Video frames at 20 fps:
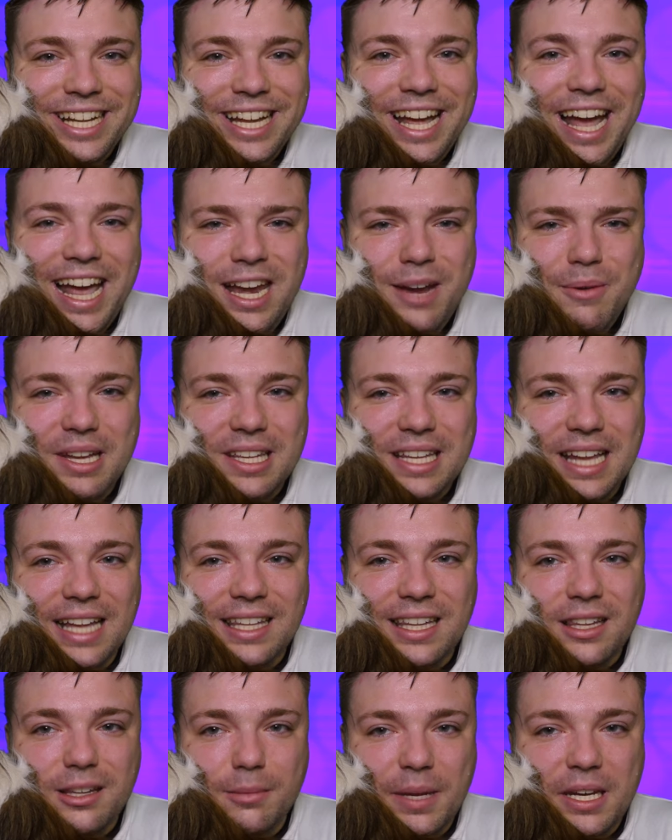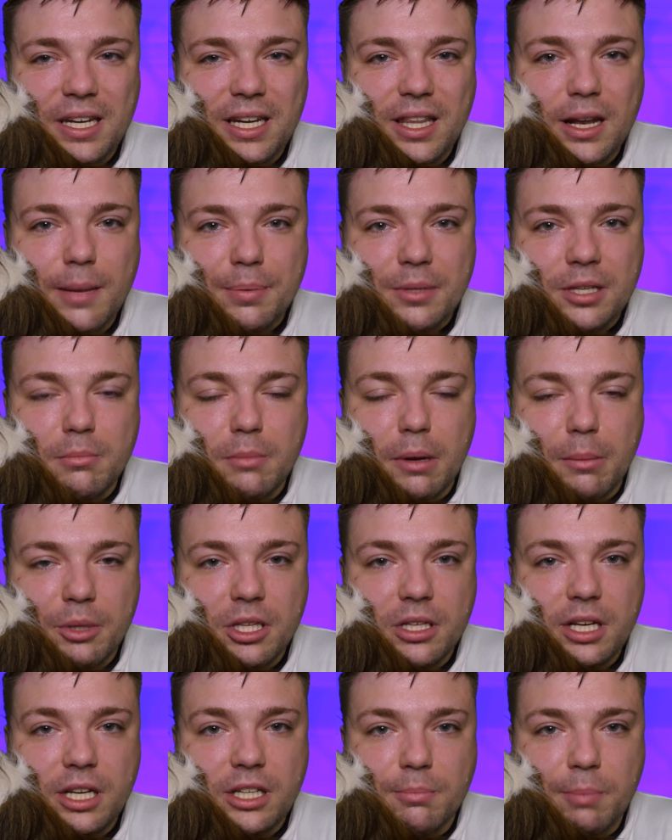Anyways, guys, this has been another episode of Mumbles
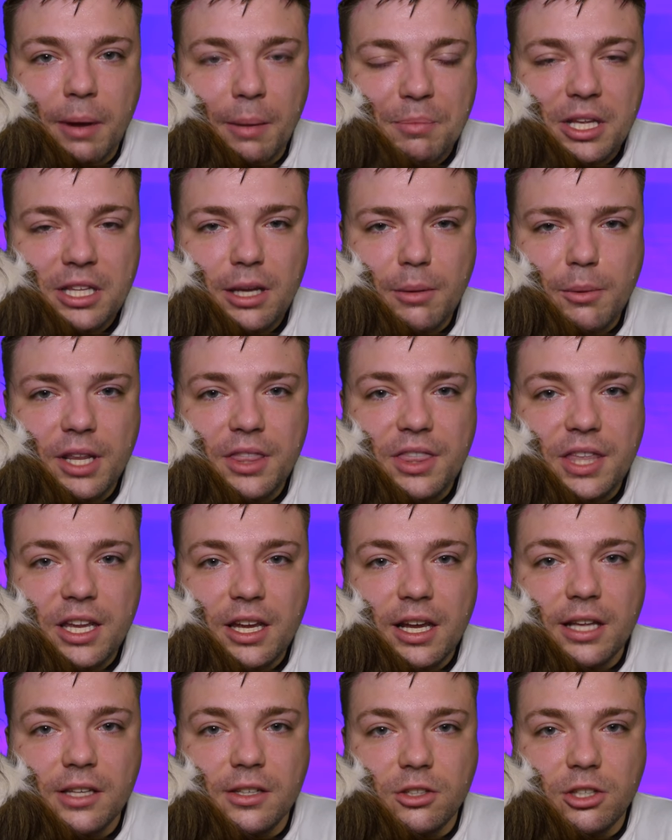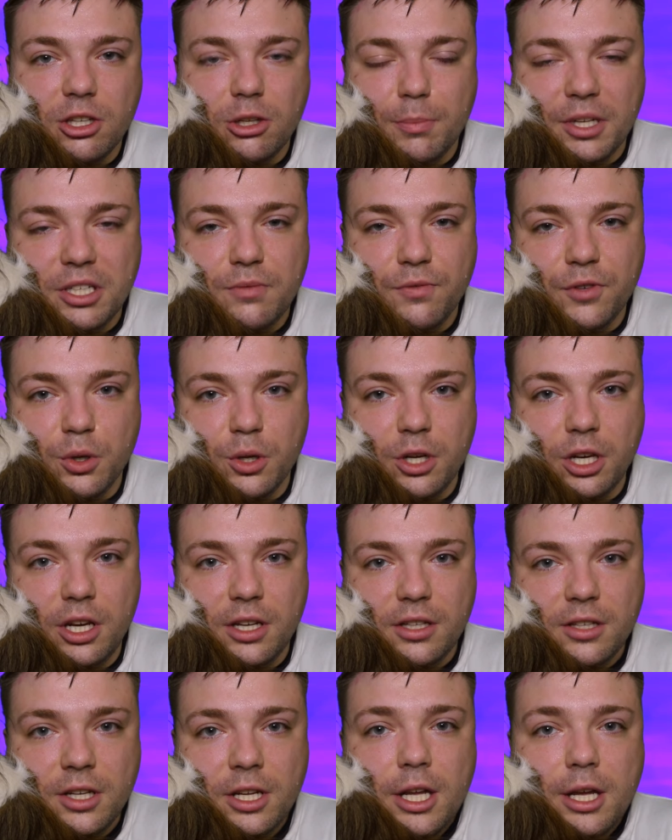with Dancer Pup Dates. I want to thank you guys all so much for joining
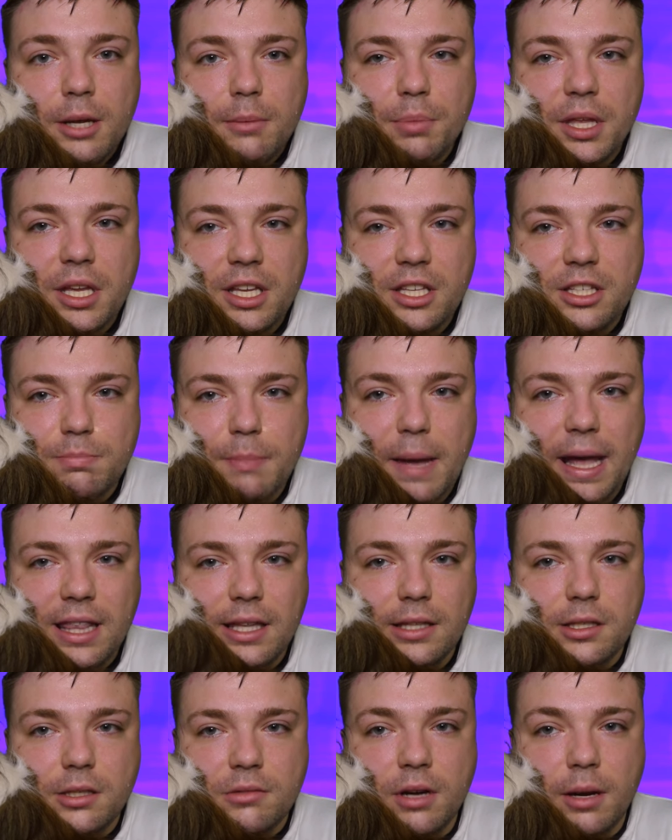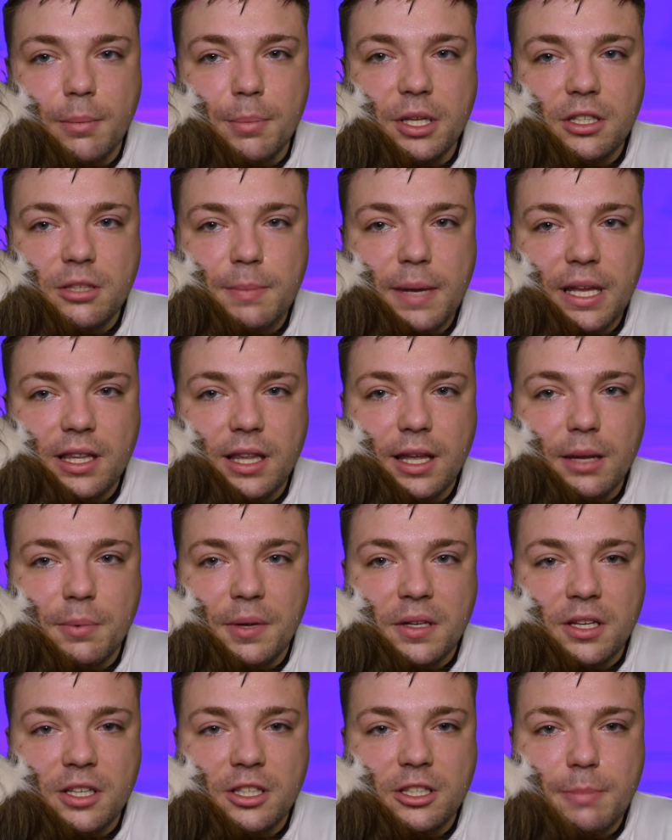us. Please smack that subscribe button, smack the like
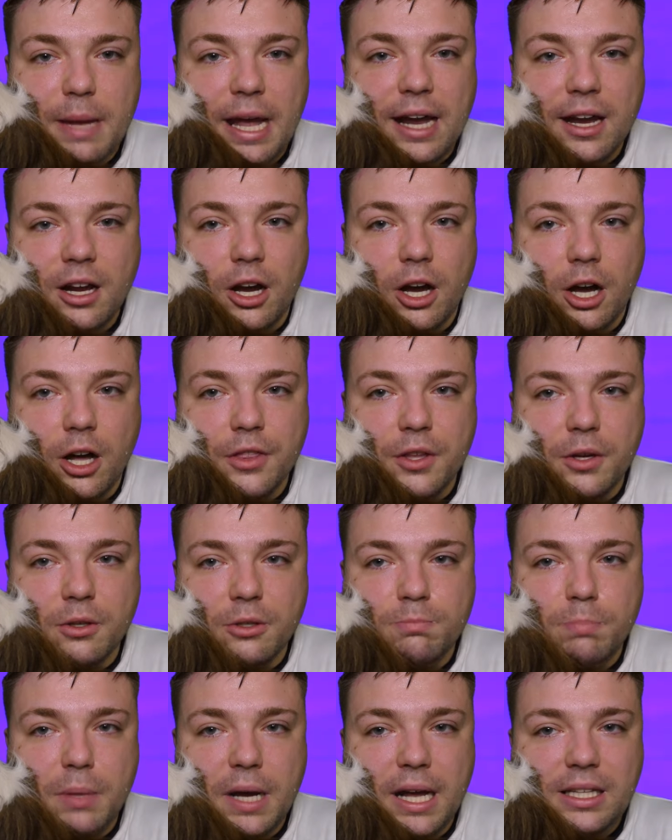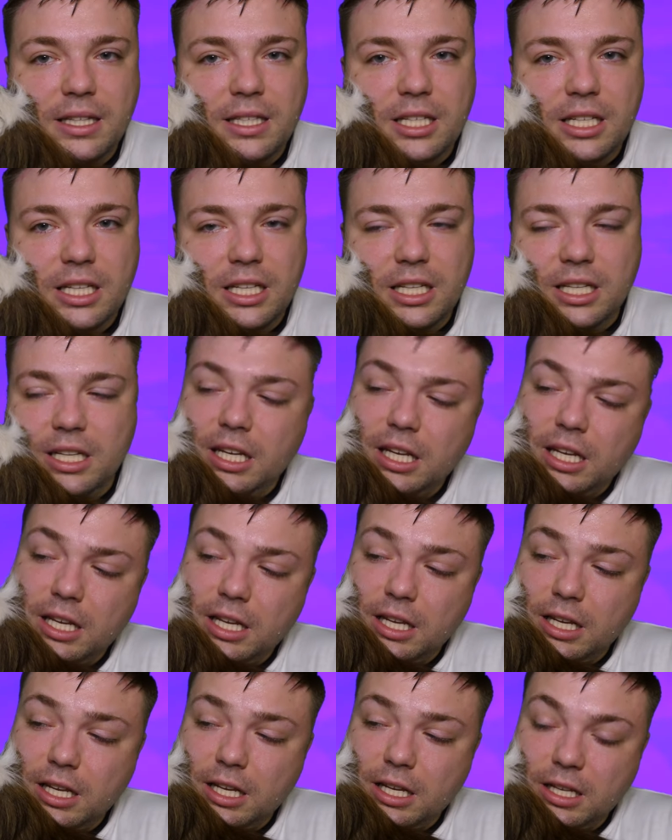button, and smack all those
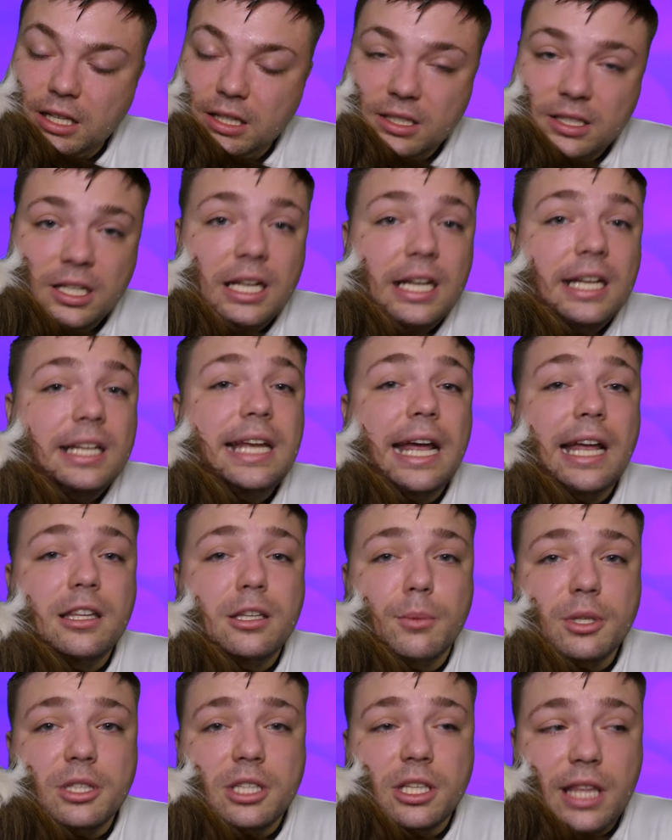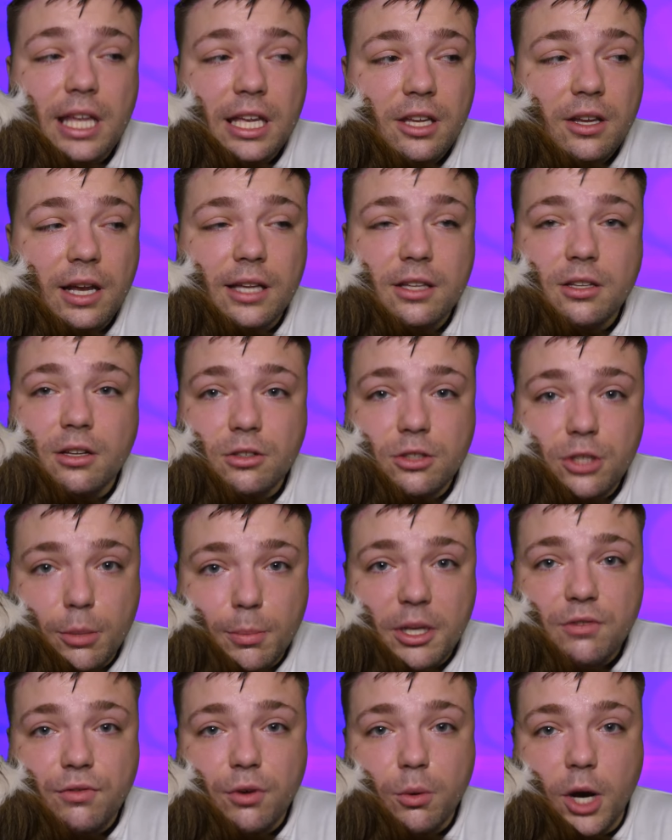buttons. Dancer wants to thank you guys all so
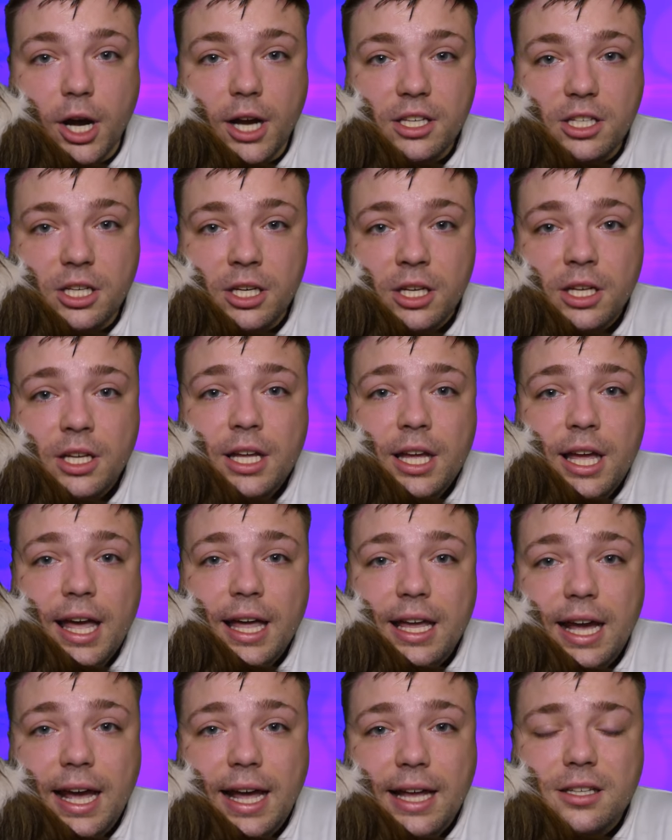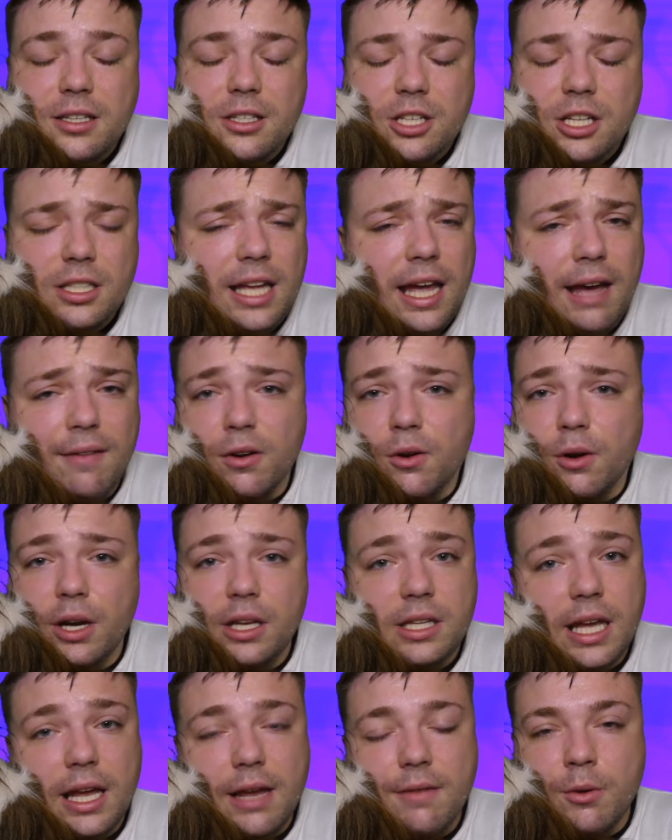much for watching. And guys, just have a
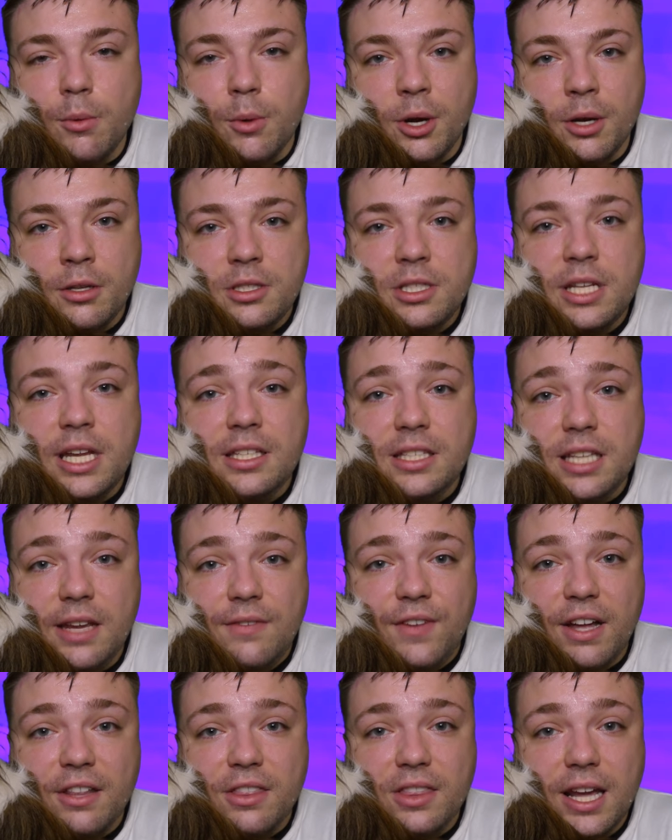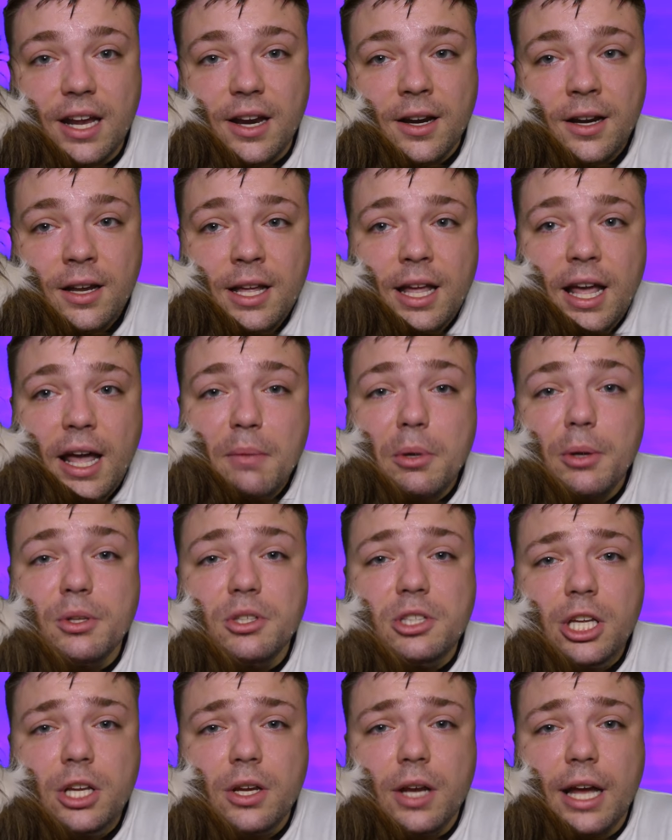great day, everyone. Stay safe out there, and we will
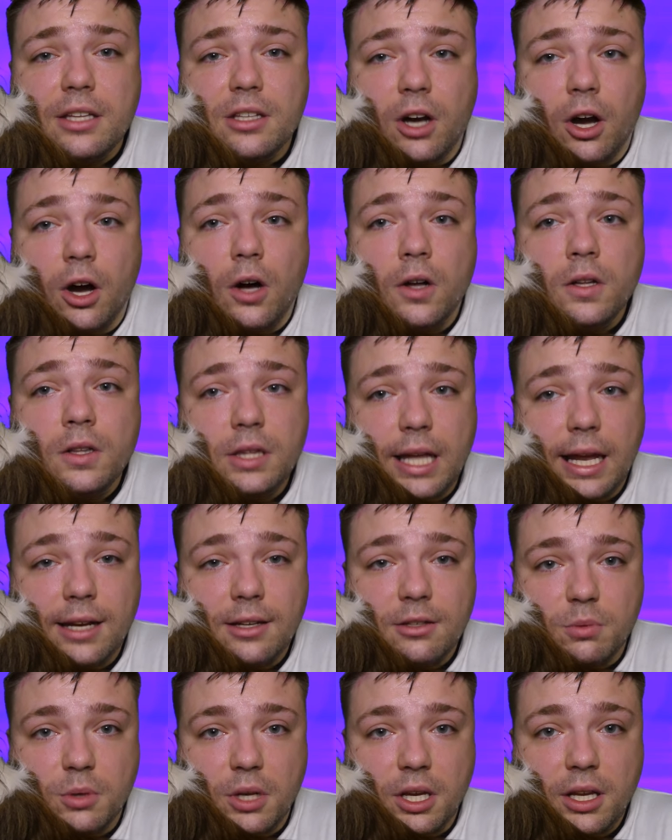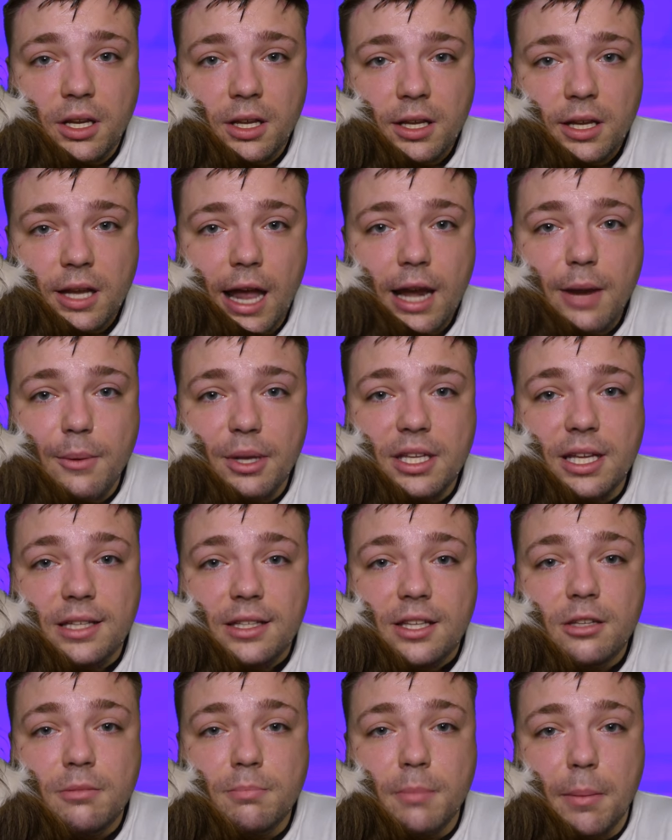see you guys all next week. Anyways, guys,
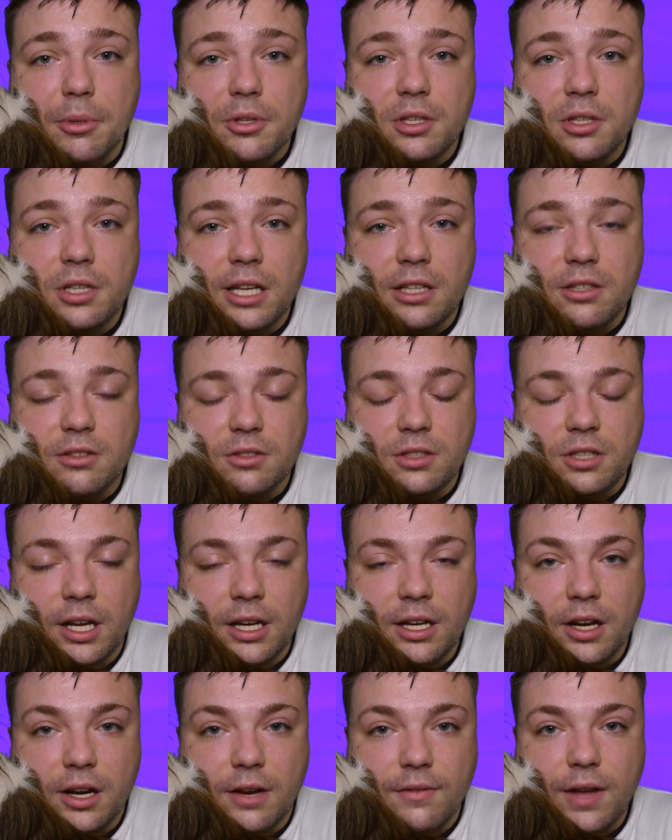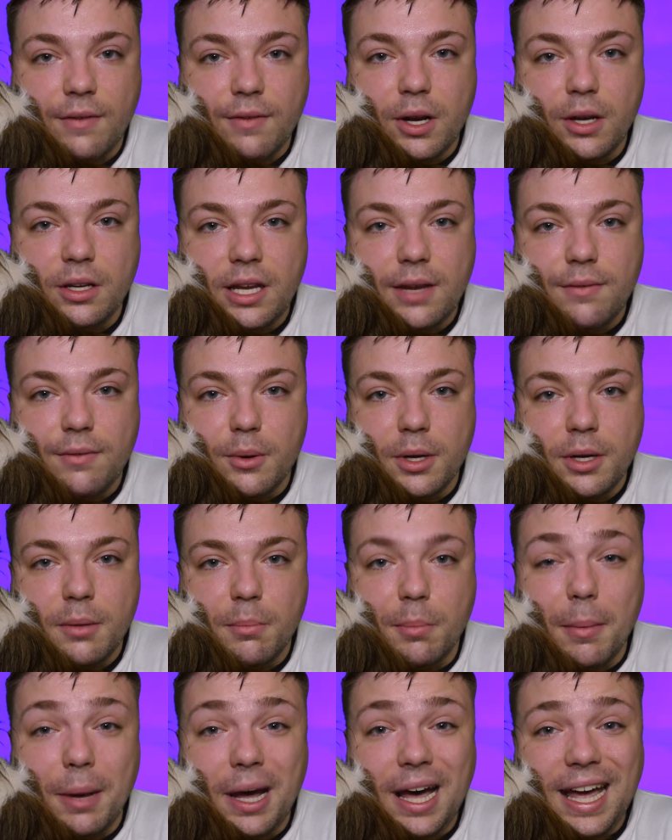this is Mumbles with Dancer signing off. Have a great day, everyone.
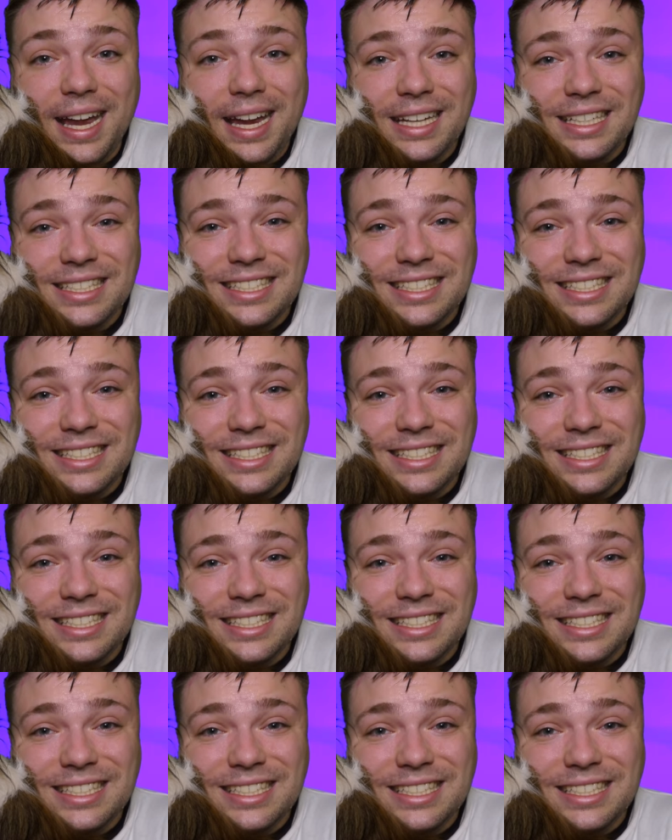Bye-bye.